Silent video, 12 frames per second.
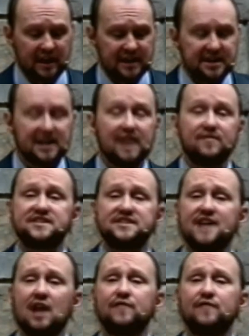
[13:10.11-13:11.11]
to give us
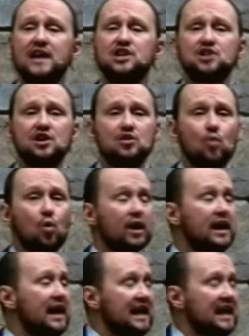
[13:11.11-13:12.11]
salvation or
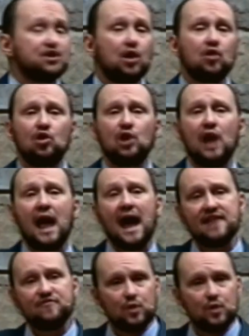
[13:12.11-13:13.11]
eternal
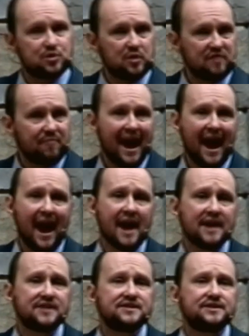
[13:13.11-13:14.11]
life once we've
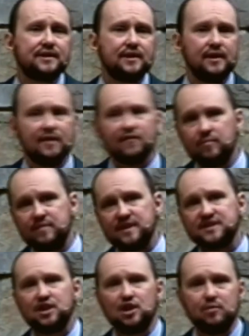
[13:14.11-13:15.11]
passed from
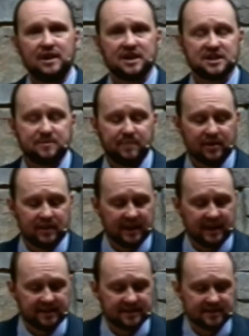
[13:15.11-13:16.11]
this human
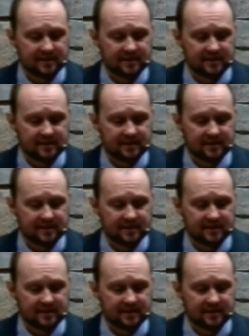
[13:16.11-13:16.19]
experience.